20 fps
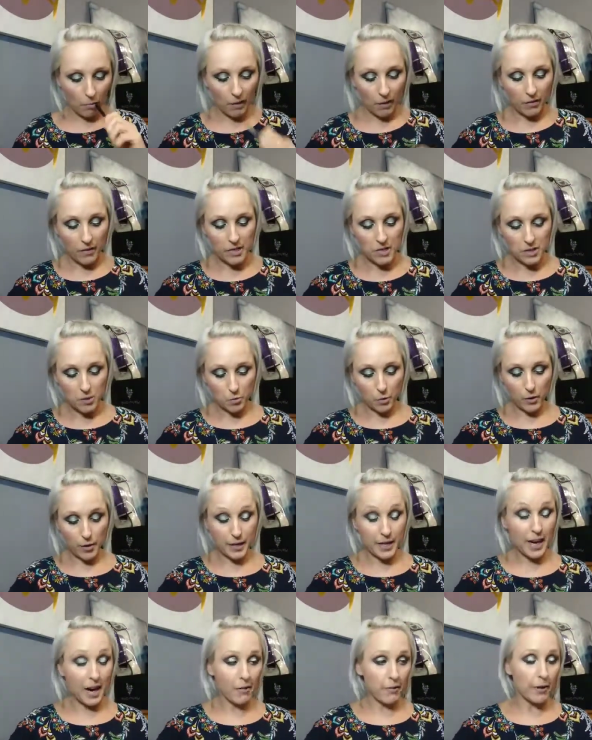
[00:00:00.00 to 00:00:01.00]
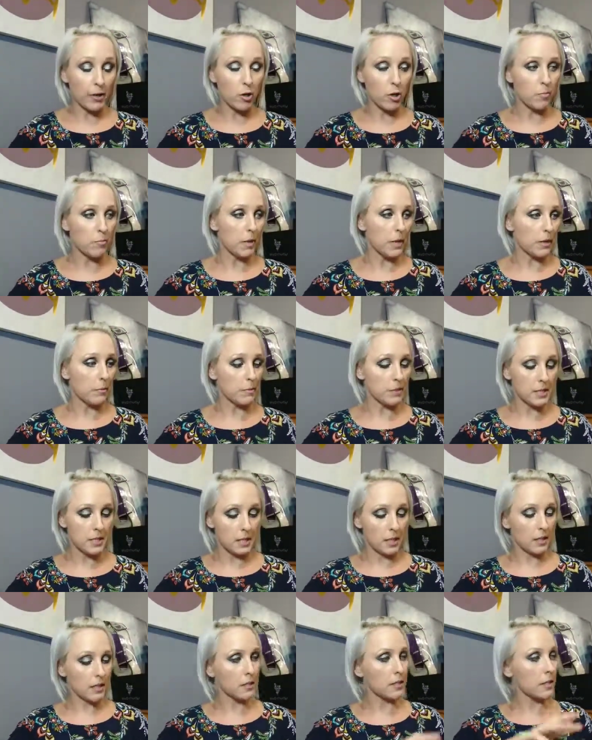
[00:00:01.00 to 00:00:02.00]
This is where I carry all my
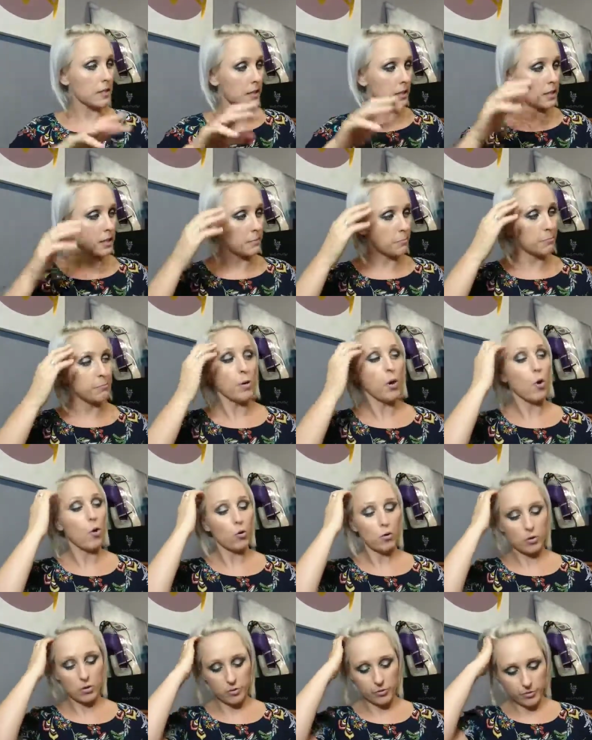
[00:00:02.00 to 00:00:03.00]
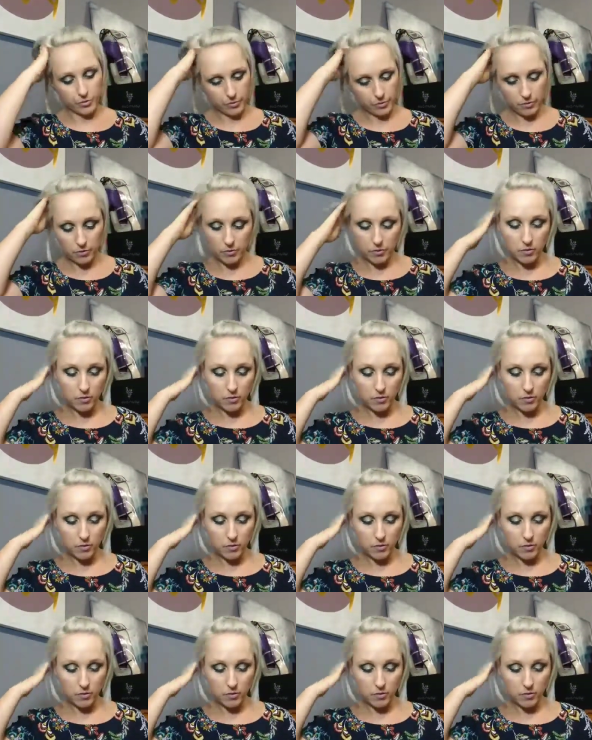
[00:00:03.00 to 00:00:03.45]
lipsticks, in this box.